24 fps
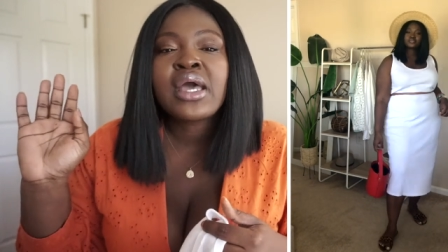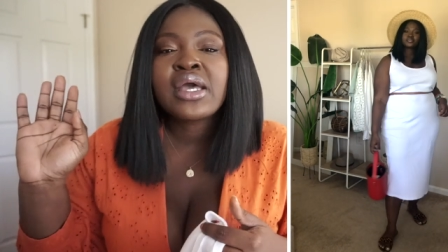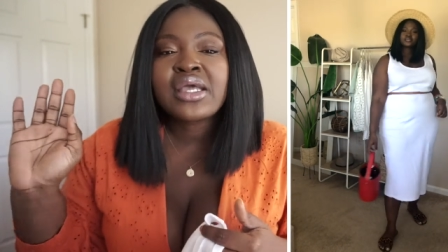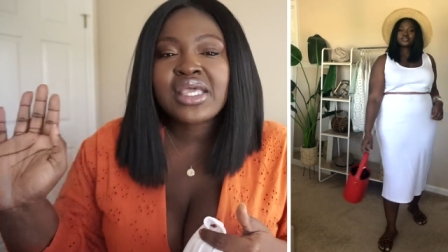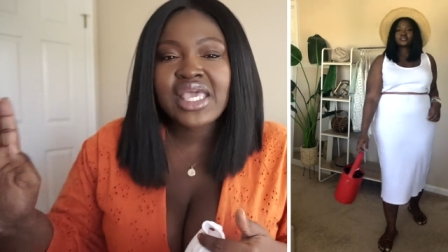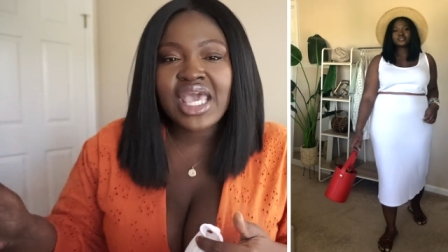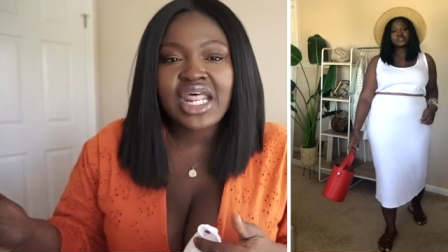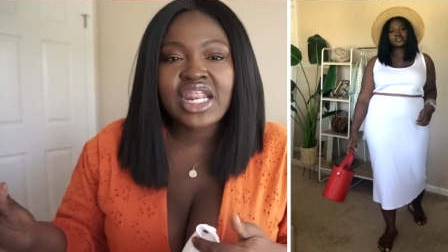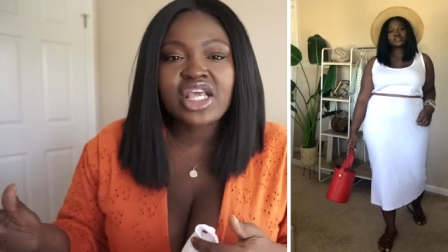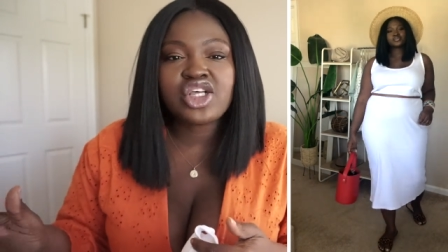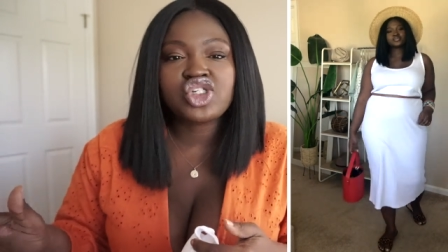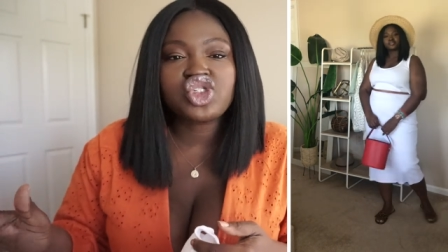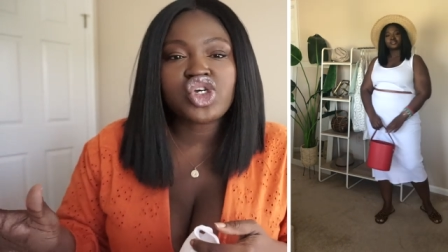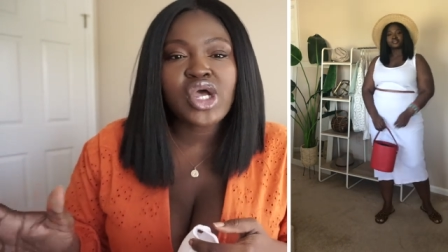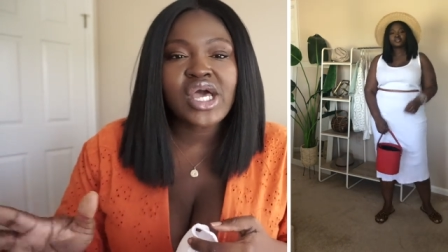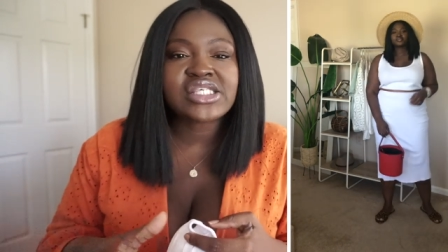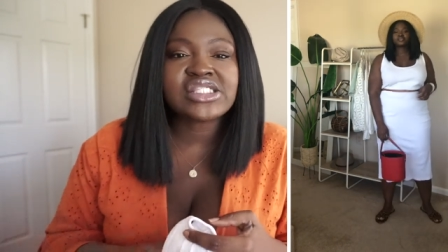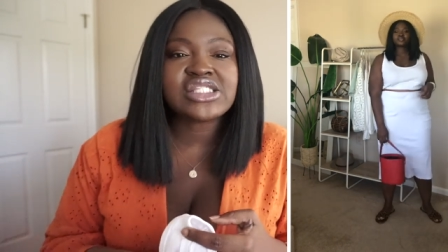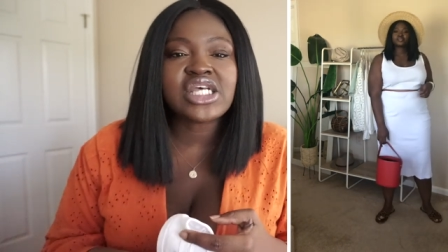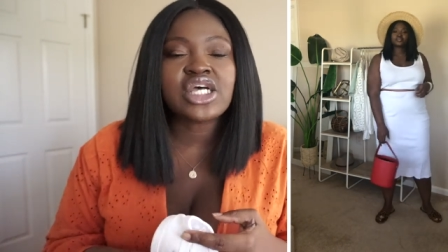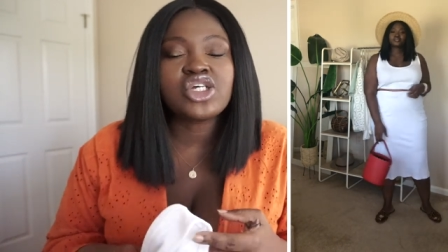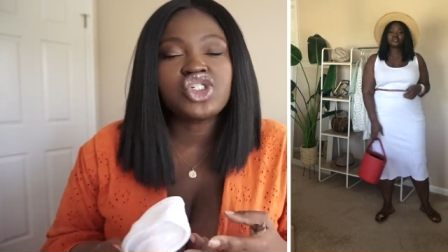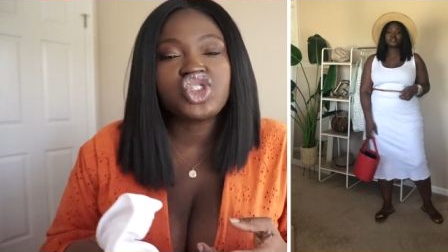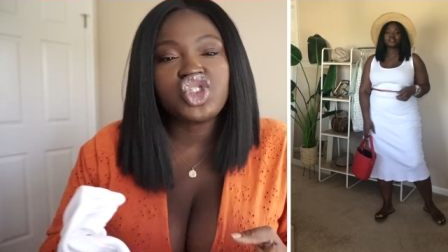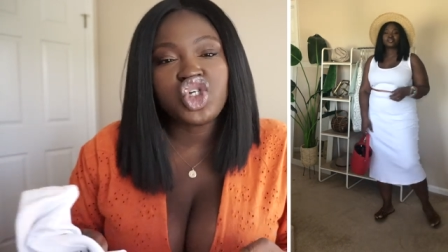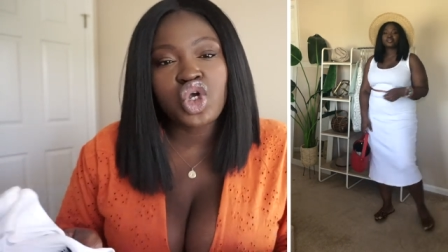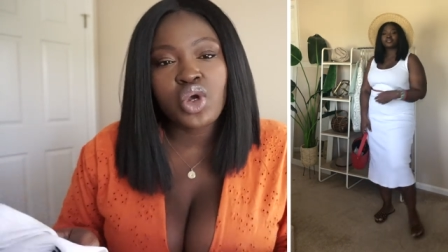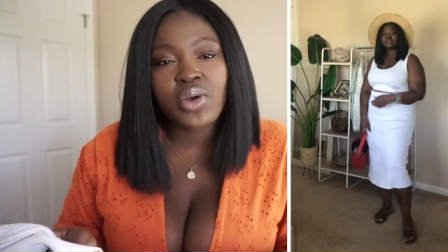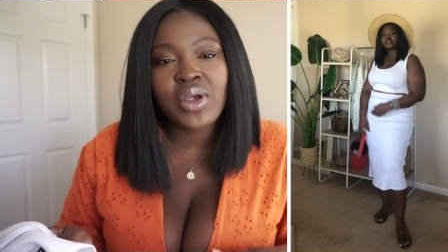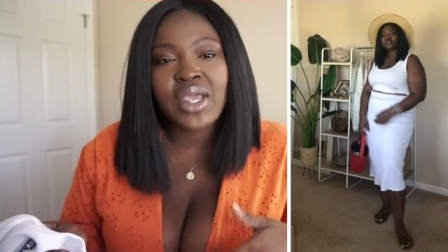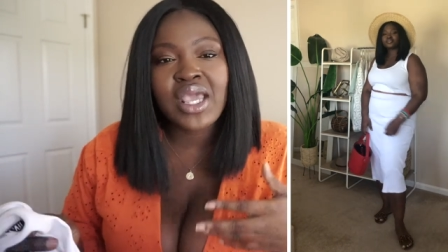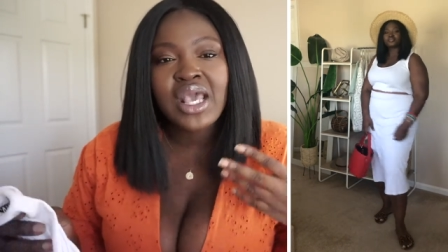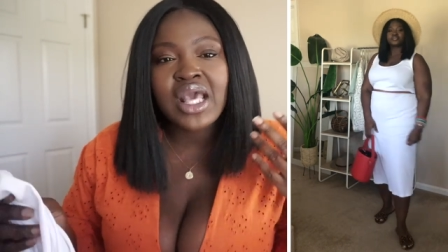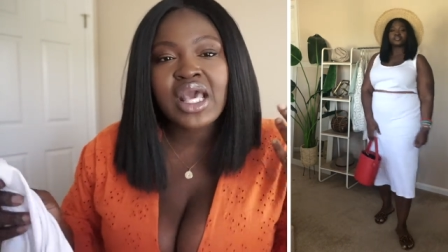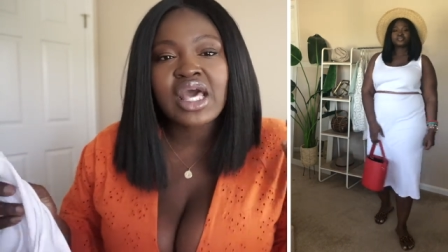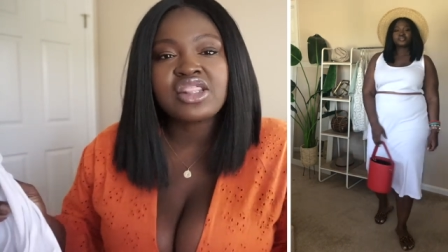getting dressed
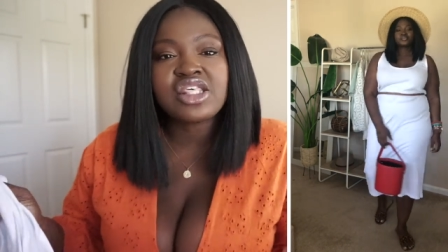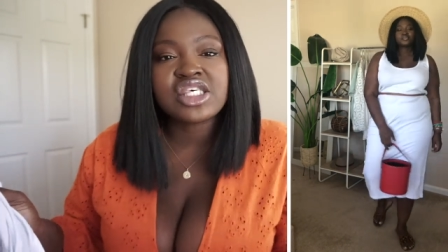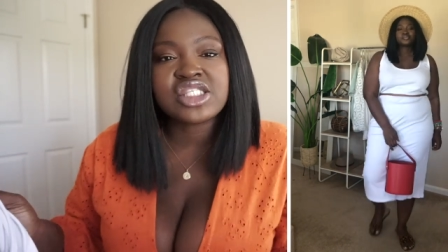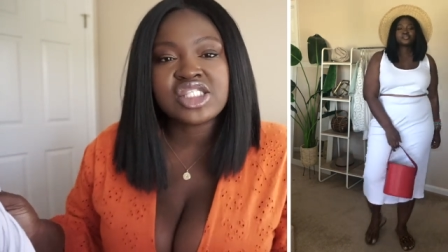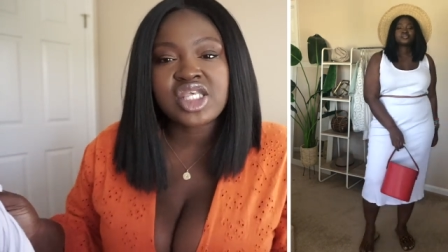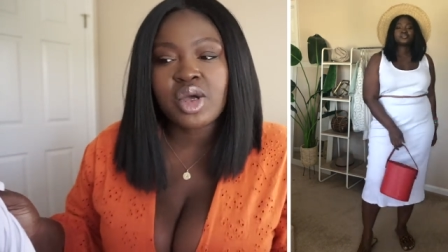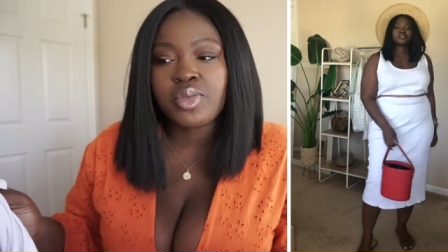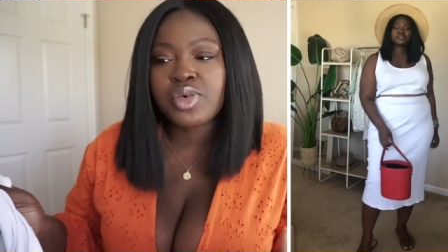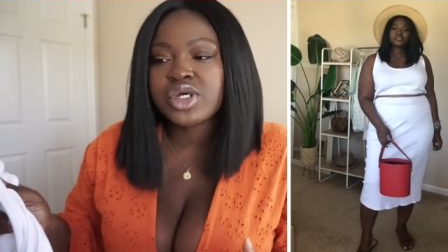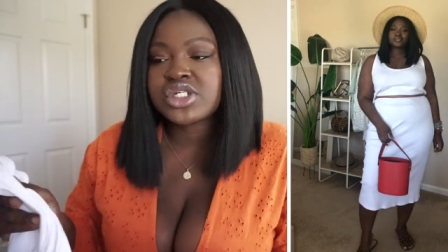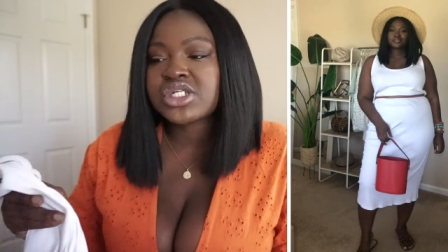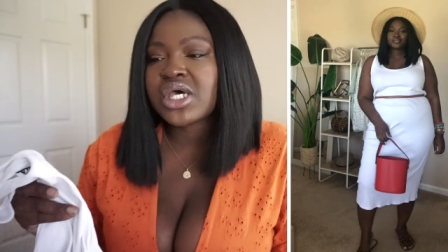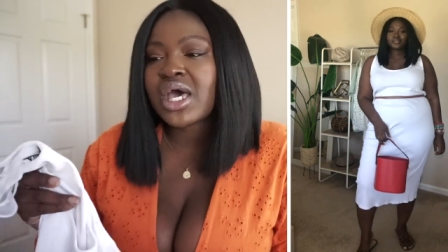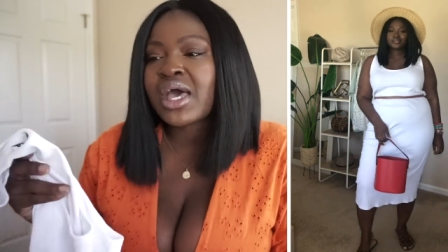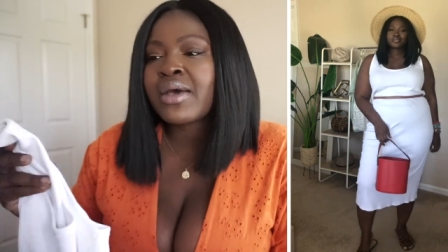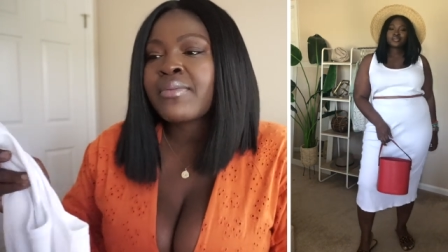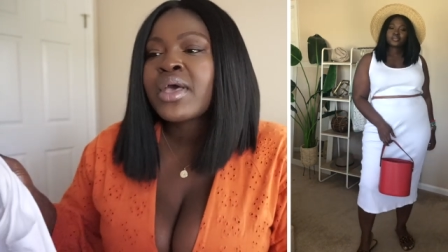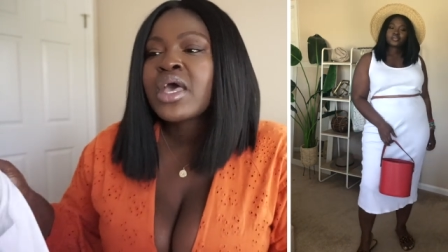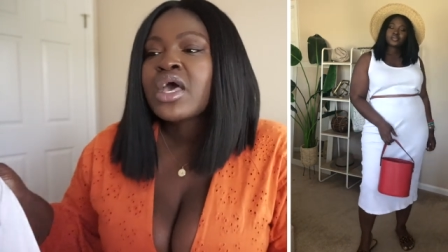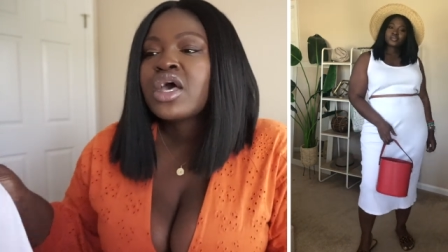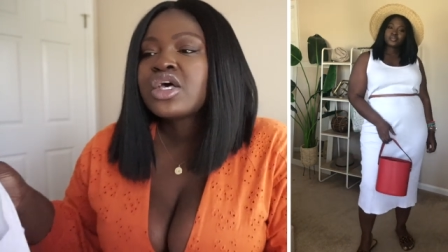during the the summertime.